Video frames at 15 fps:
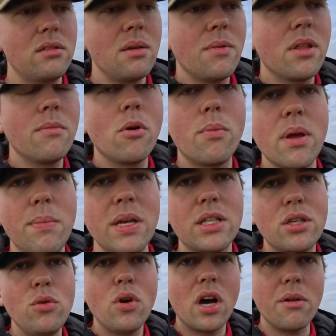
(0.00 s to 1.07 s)
some of them will be a bit
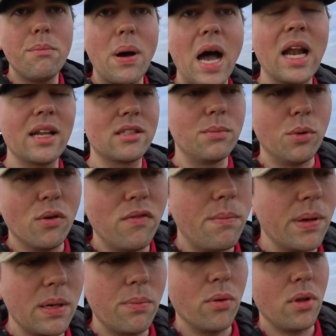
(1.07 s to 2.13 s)
too unpalatable for
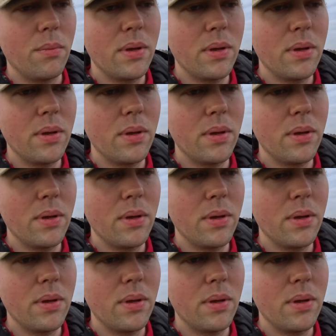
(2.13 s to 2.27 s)
people.